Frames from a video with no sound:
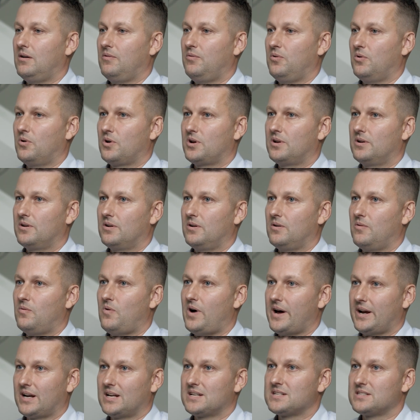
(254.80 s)
for the
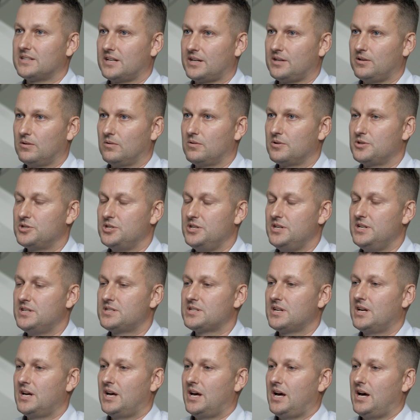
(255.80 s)
wireless
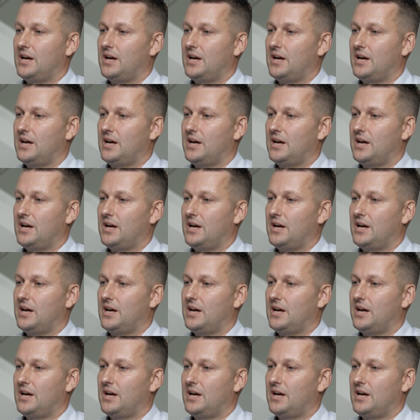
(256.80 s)
technologies,